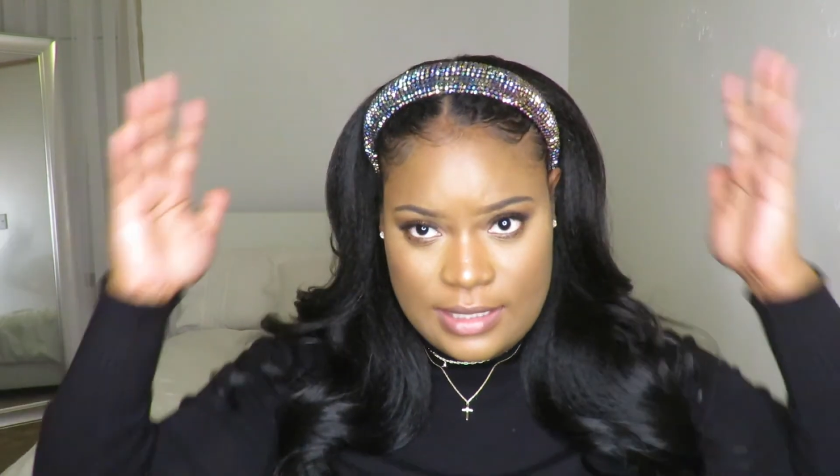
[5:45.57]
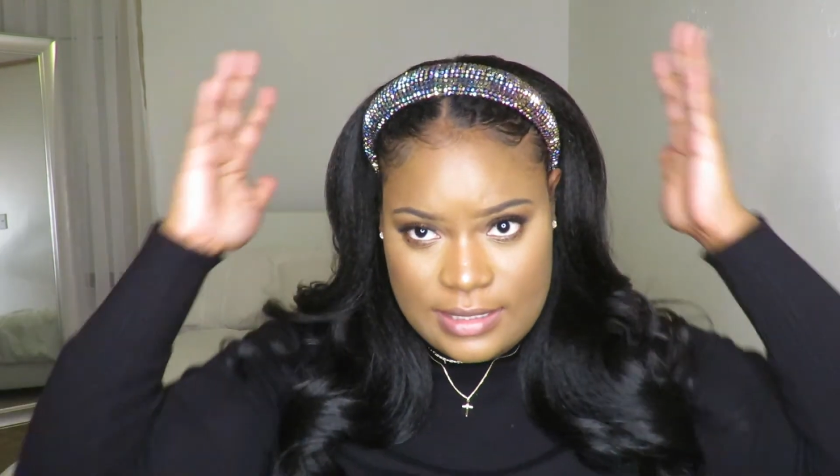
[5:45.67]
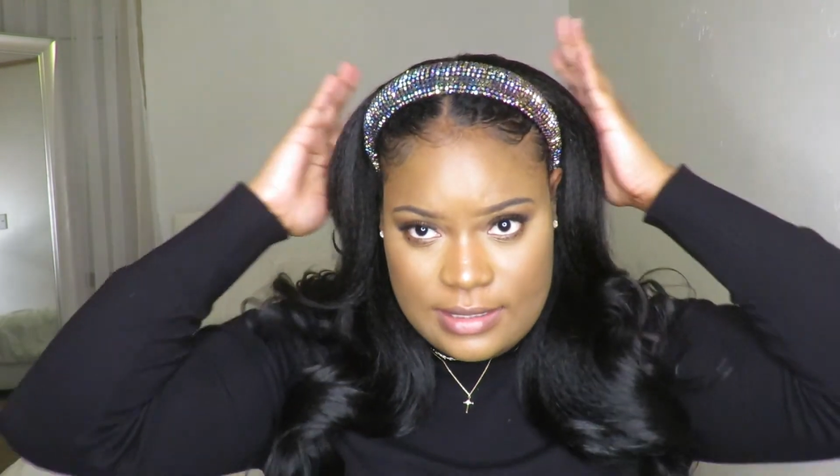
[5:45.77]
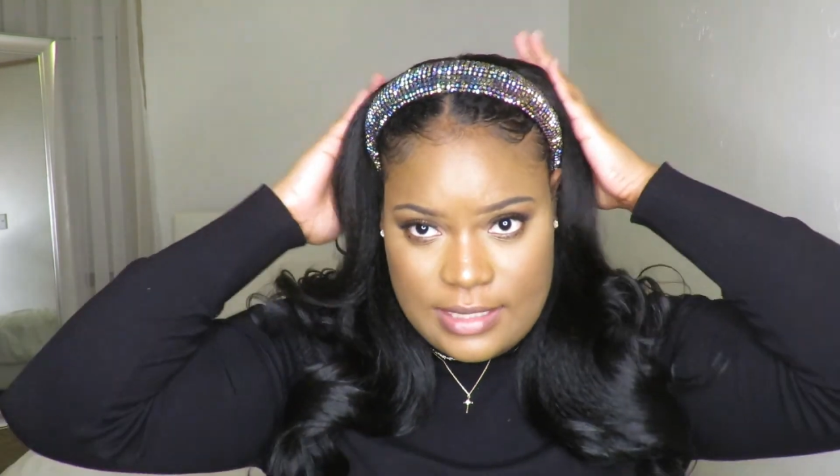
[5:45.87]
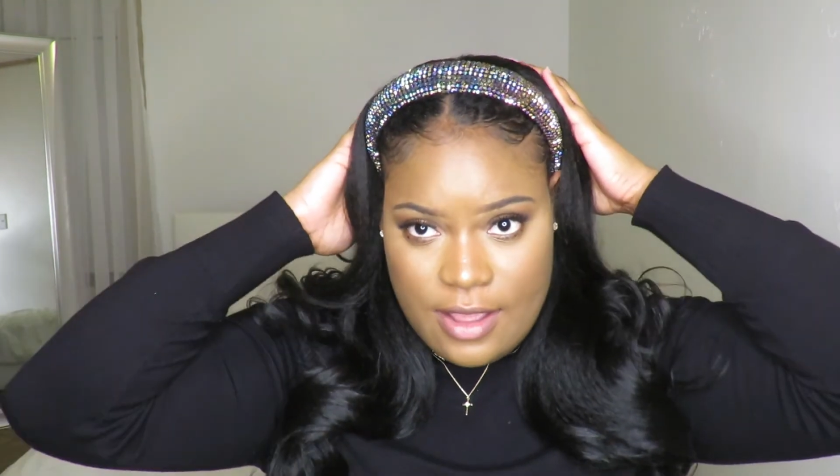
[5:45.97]

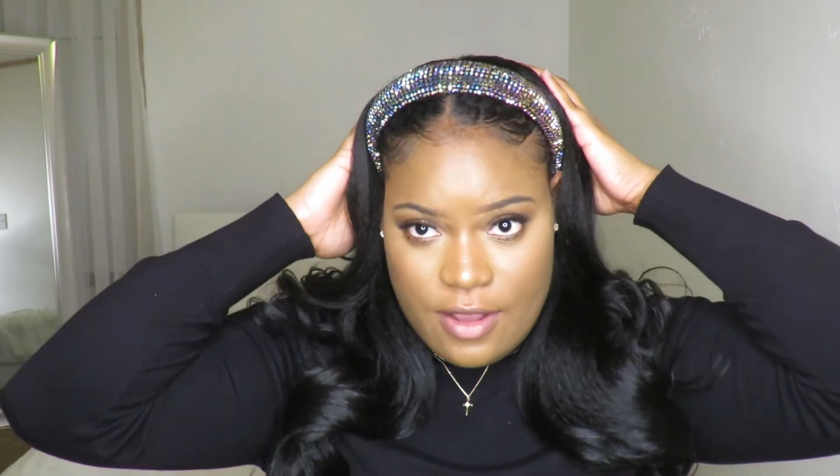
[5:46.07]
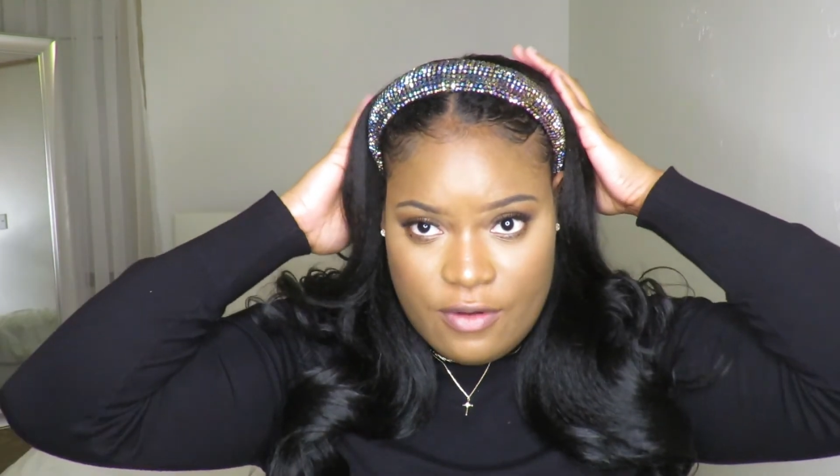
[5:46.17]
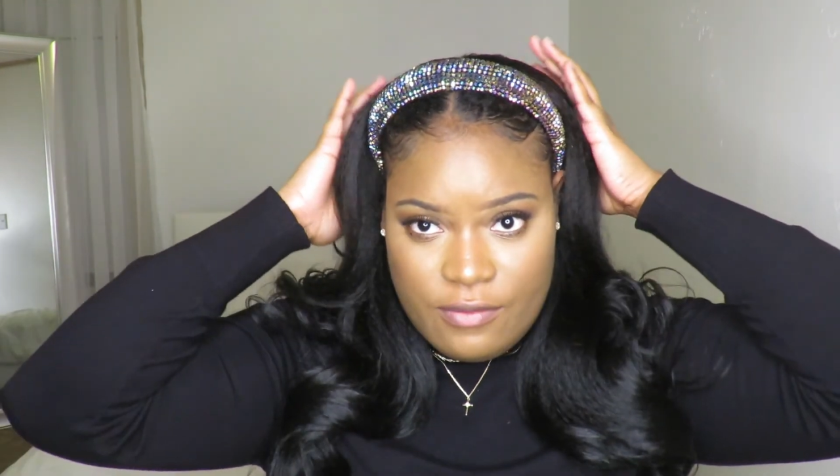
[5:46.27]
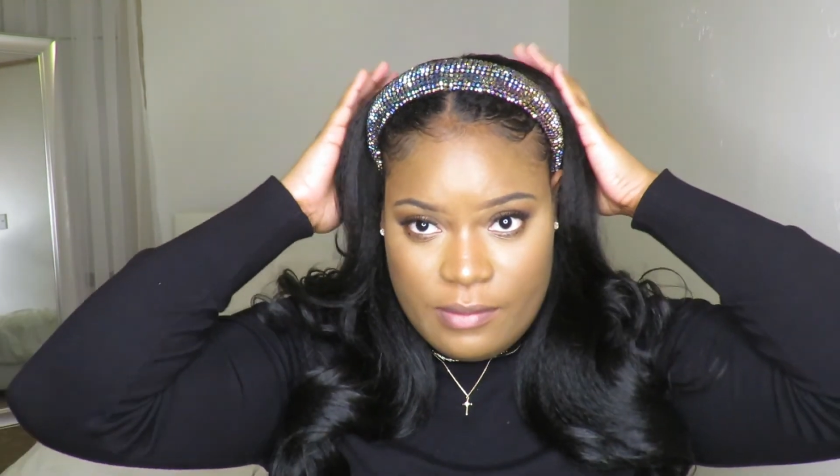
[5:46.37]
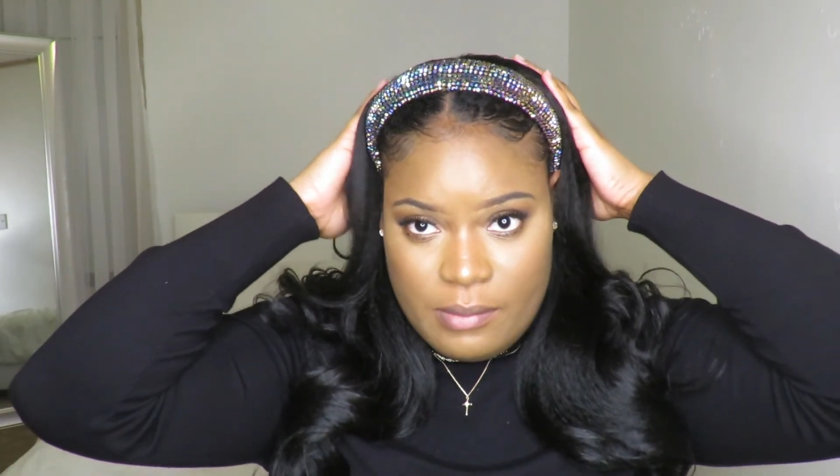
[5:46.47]
It's not
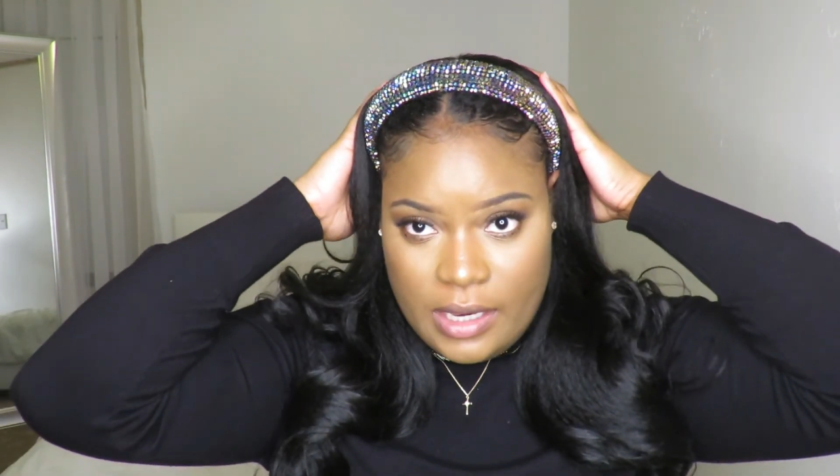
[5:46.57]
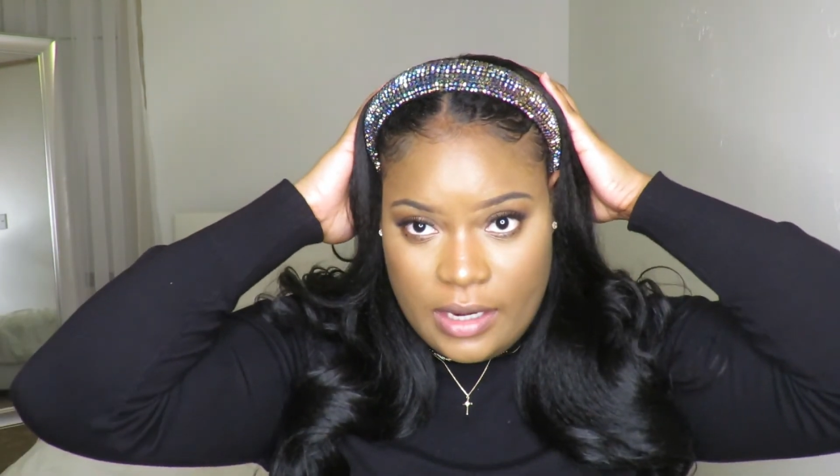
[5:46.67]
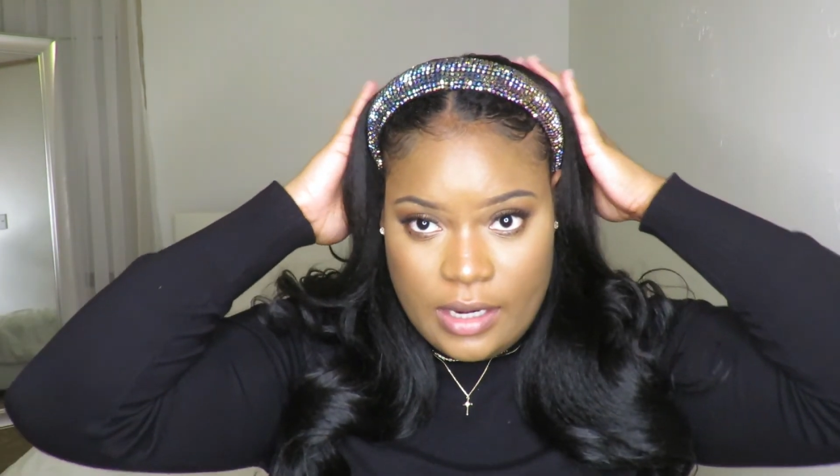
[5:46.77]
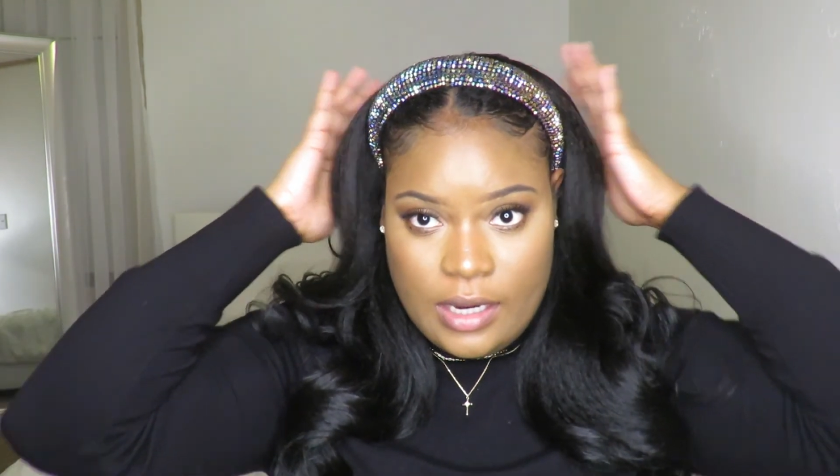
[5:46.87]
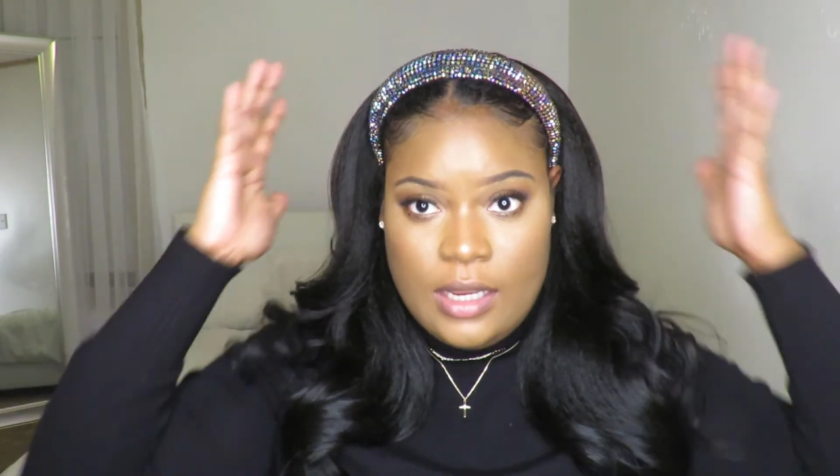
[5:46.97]

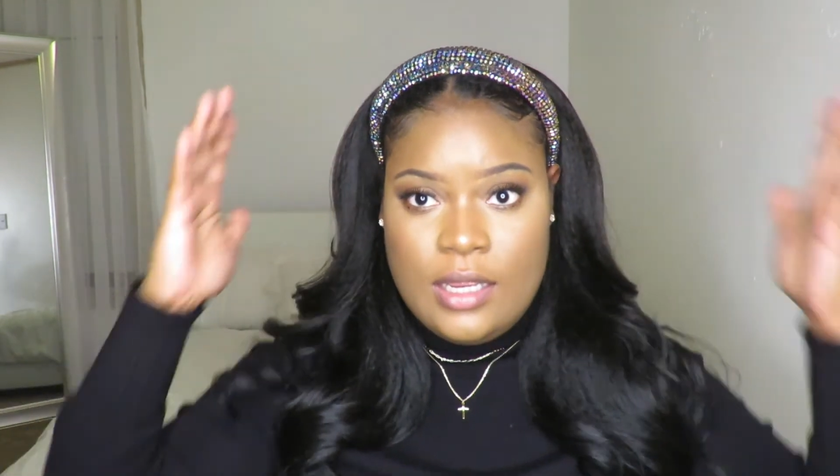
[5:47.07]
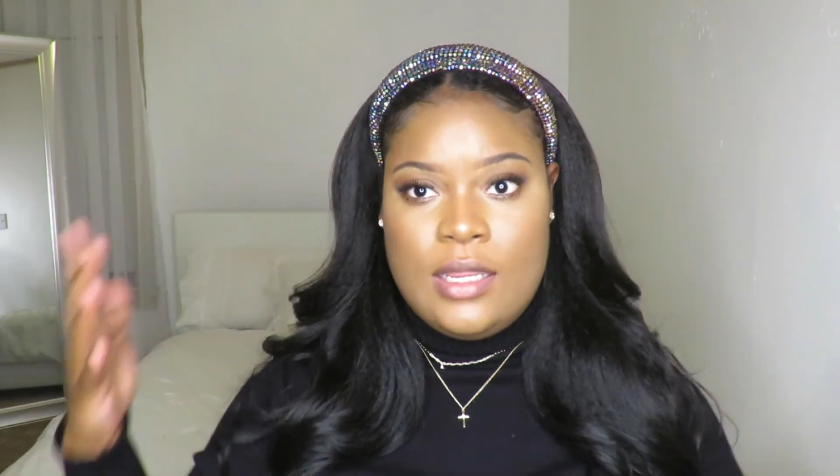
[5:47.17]
overbearing,